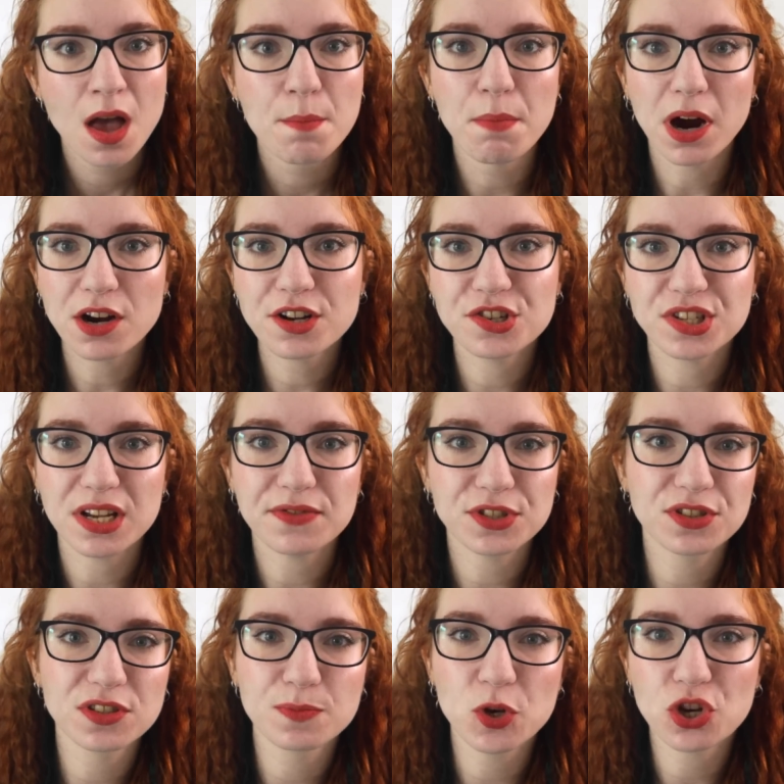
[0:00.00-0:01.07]
Marna
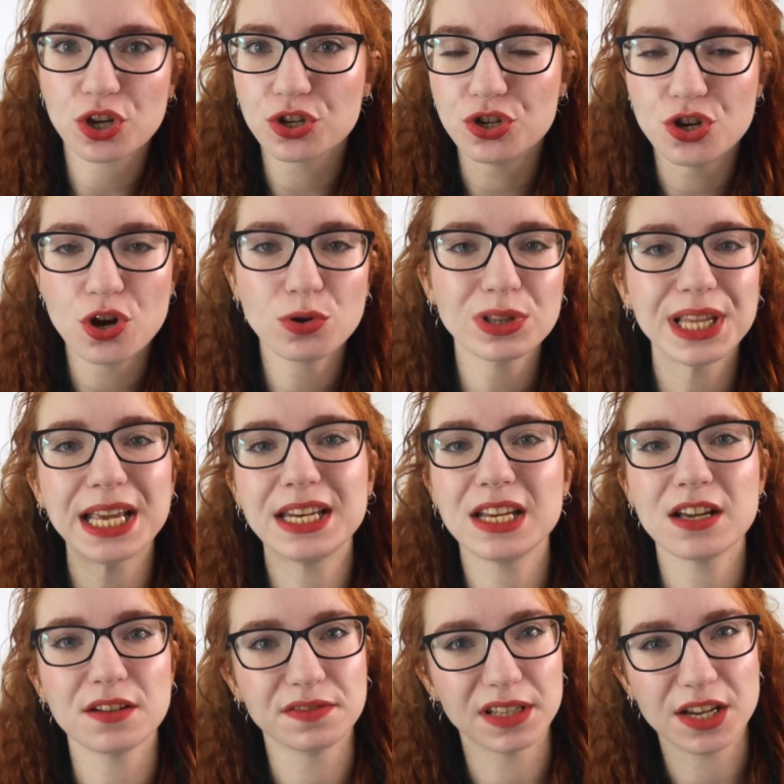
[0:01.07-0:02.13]
Davis's book, No
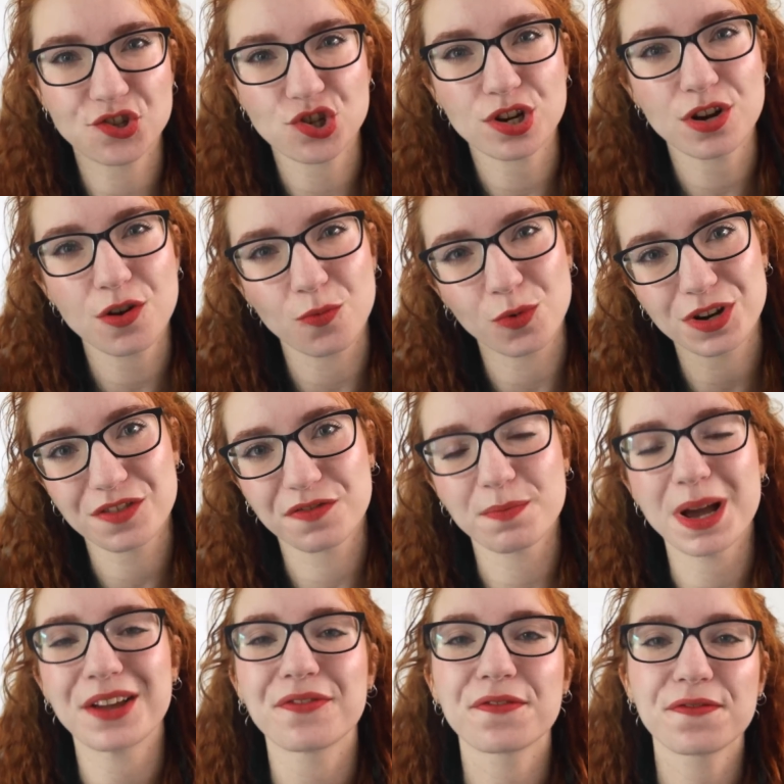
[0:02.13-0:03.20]
Lady of Leisure, one of
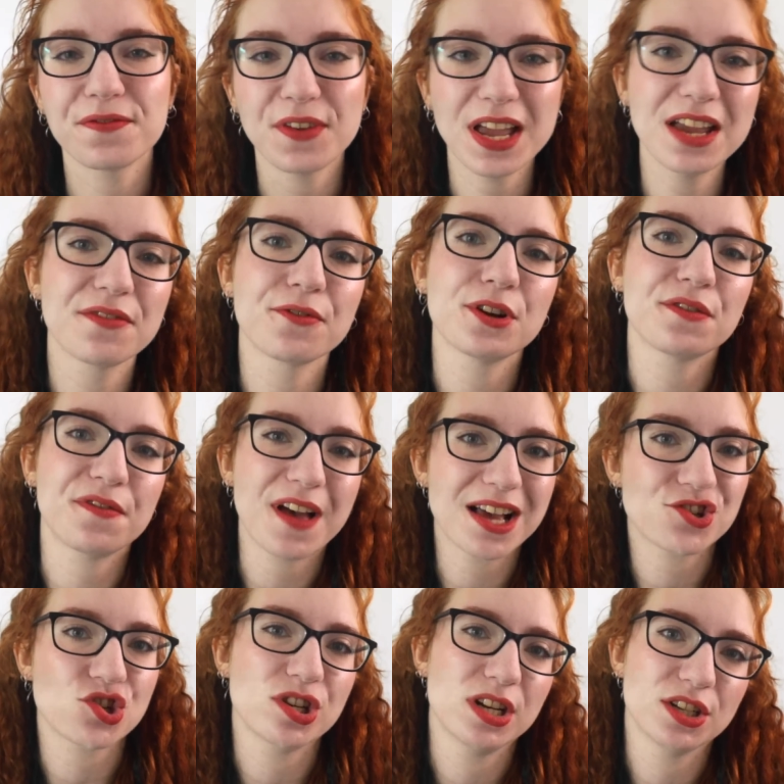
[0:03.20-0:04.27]
my favorite
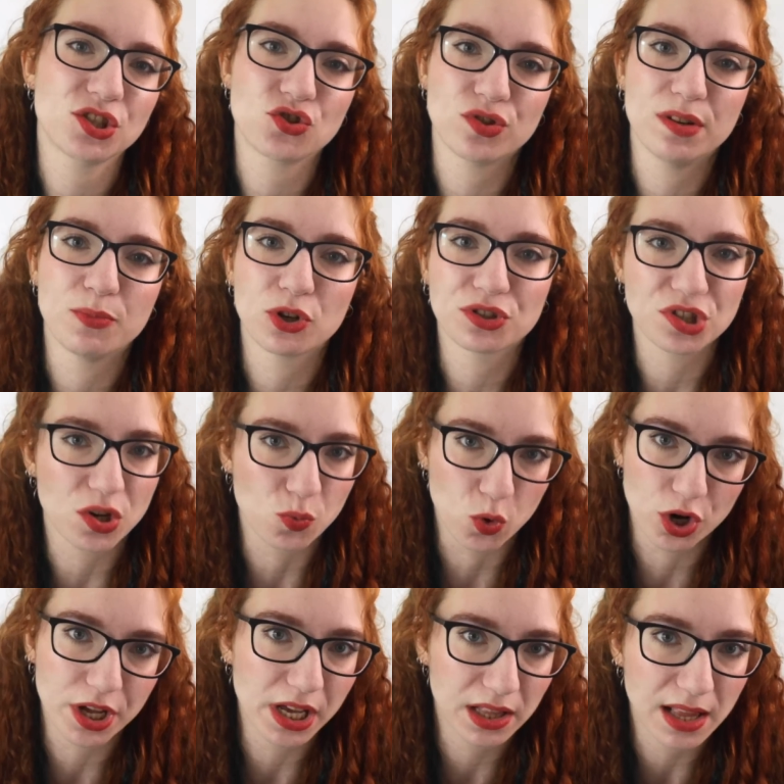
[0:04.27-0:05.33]
fashion history books on
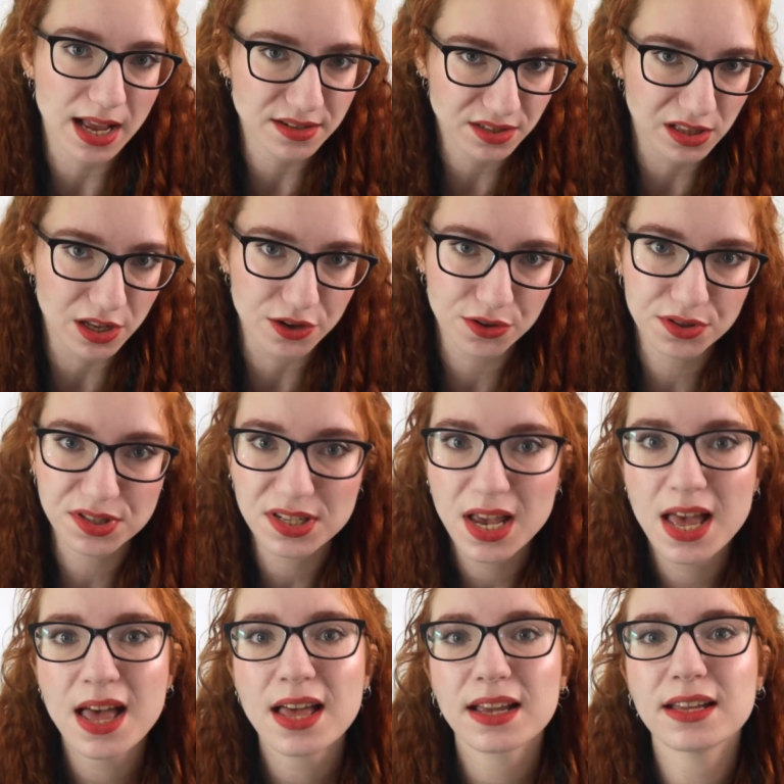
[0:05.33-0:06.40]
working class clothes,
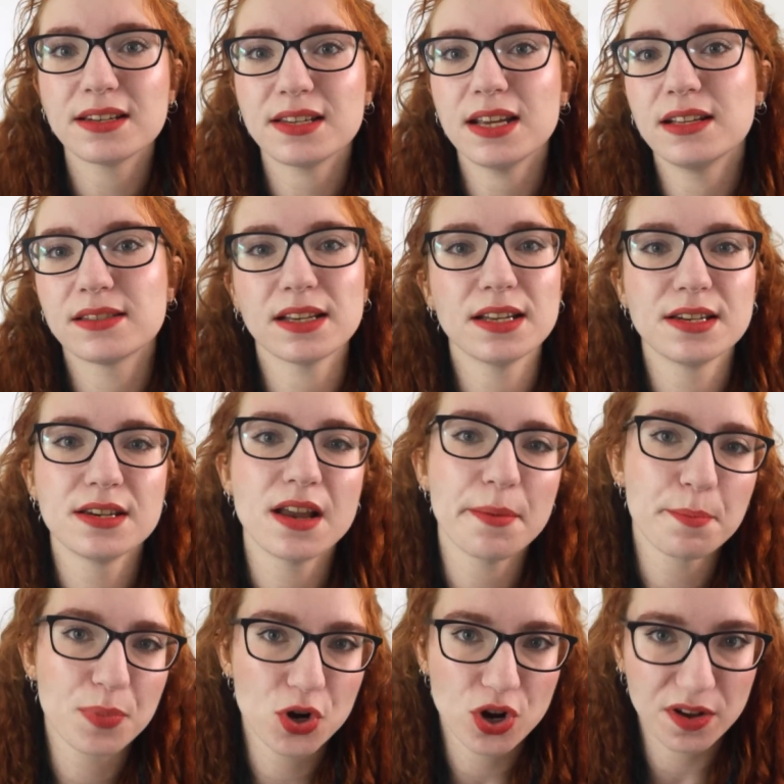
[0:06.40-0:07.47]
contains a
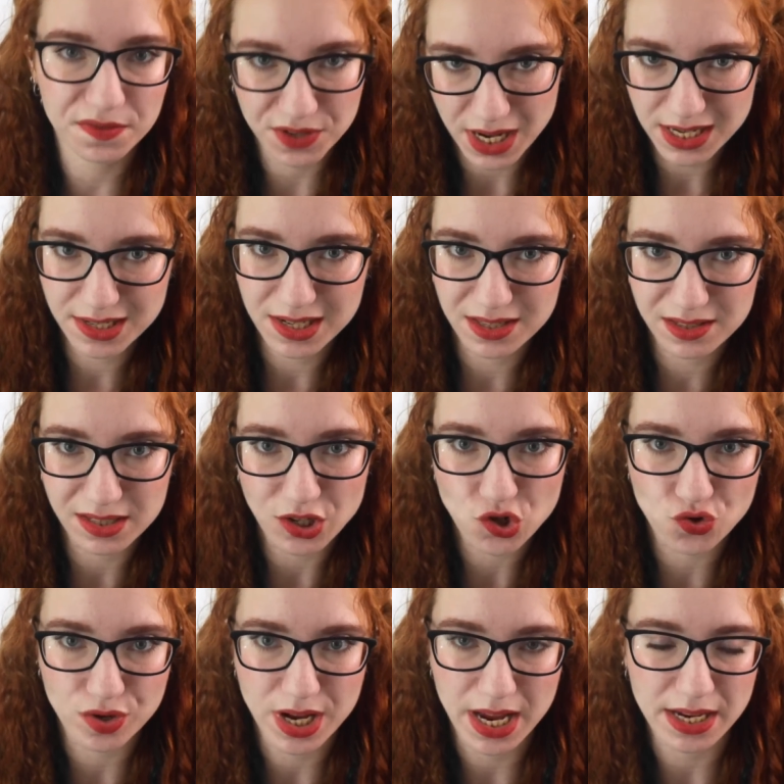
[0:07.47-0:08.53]
number of 19th
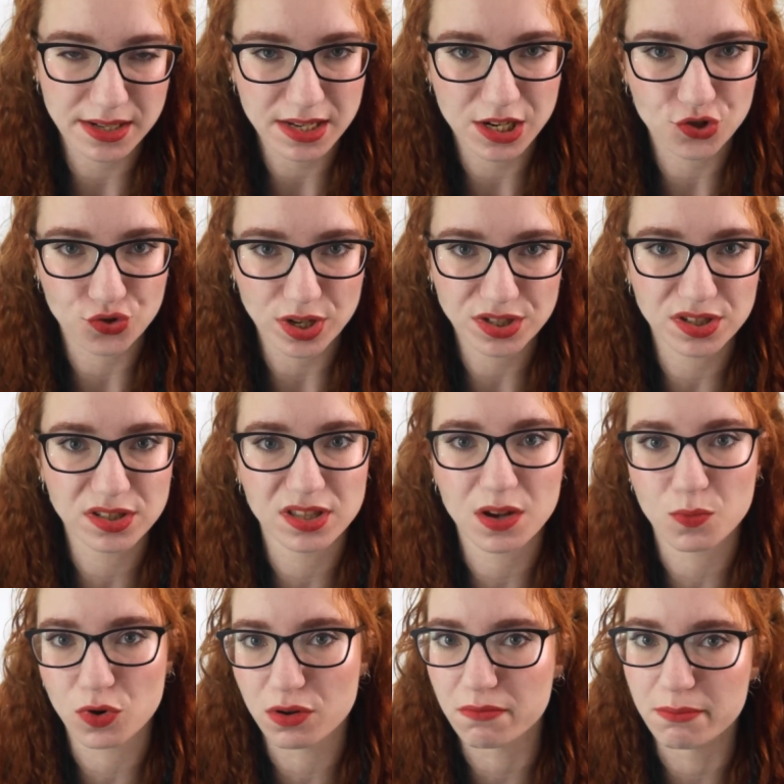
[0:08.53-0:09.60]
century antique dresses
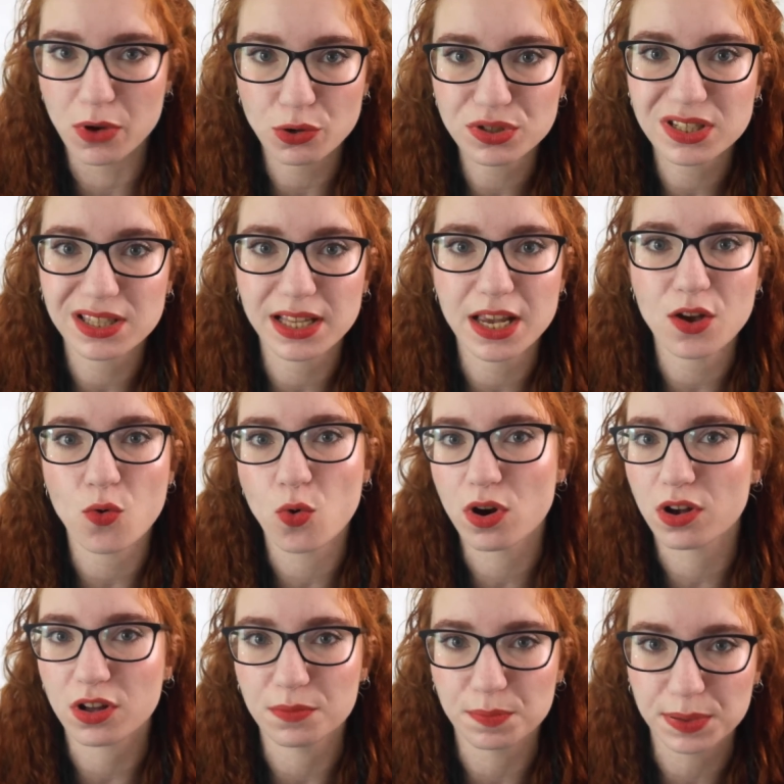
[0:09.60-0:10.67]
that were mostly
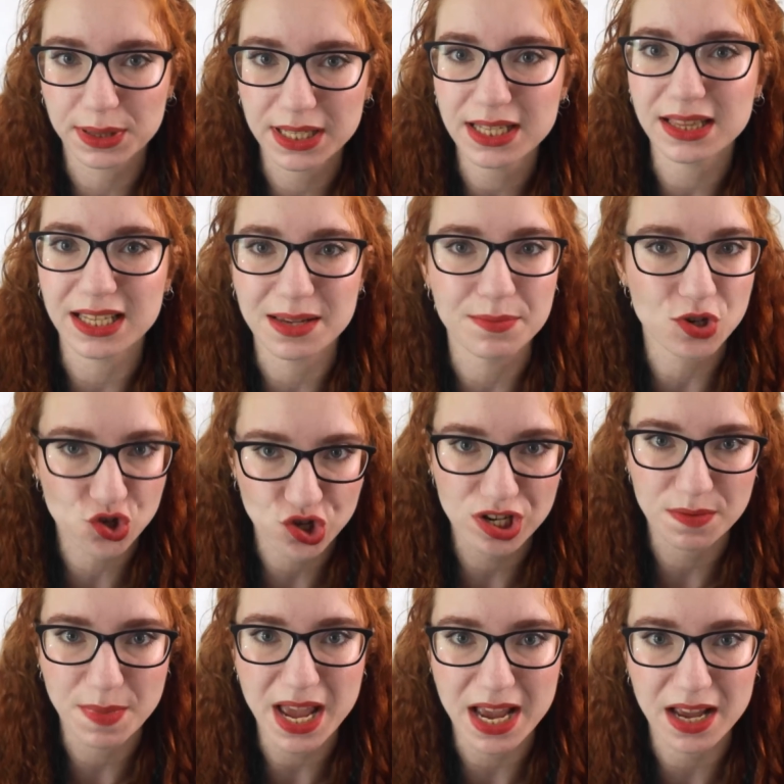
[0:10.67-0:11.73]
or completely
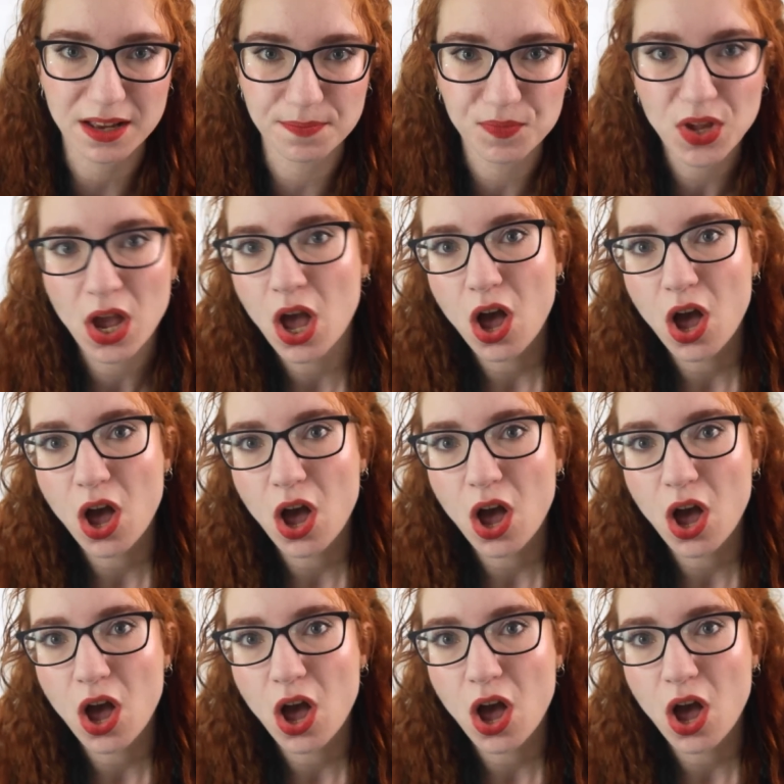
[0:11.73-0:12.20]
machine made.